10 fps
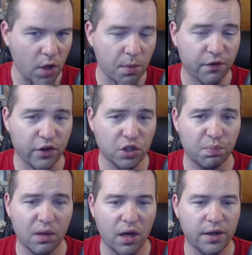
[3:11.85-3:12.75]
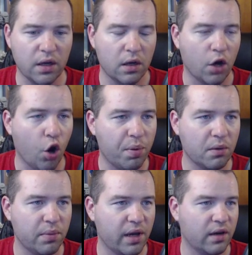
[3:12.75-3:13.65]
But First Blood,
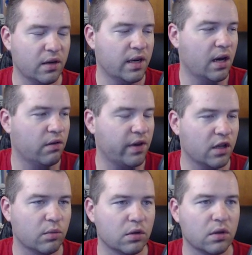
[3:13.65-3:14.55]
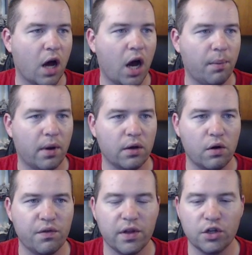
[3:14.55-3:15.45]
open beta, now available. Hop on
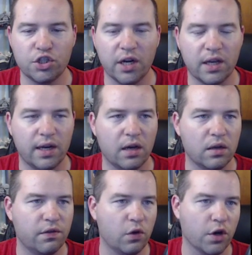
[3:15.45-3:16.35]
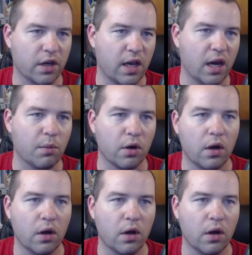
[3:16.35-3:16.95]
over there, check it out if you are a gamer.